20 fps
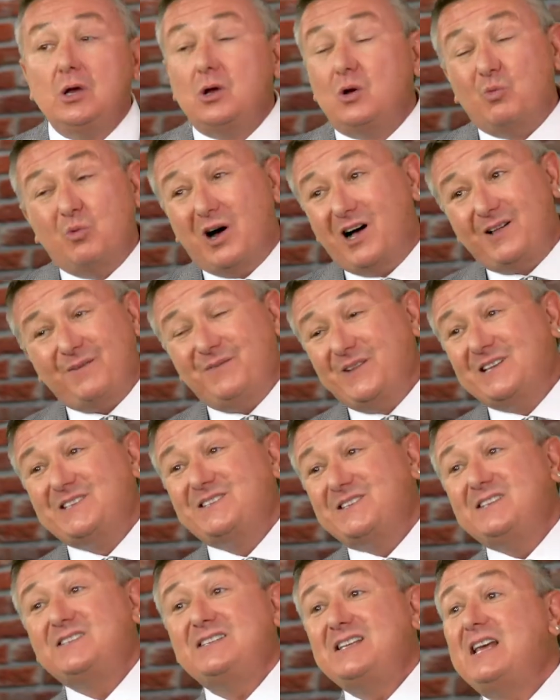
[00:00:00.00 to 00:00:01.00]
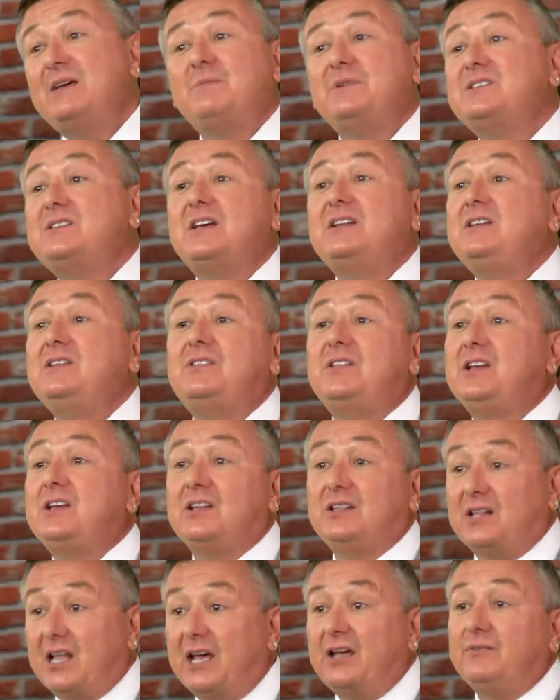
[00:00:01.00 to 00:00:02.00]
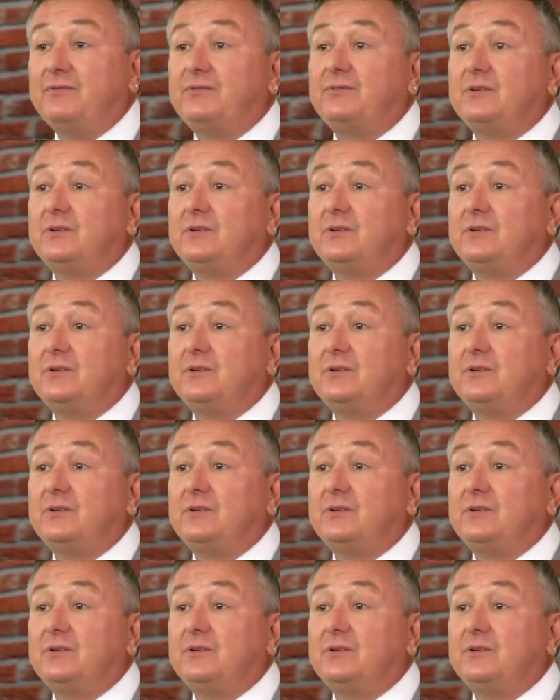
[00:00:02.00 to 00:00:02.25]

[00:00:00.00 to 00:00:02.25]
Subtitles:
Well, it's the same as anything in life.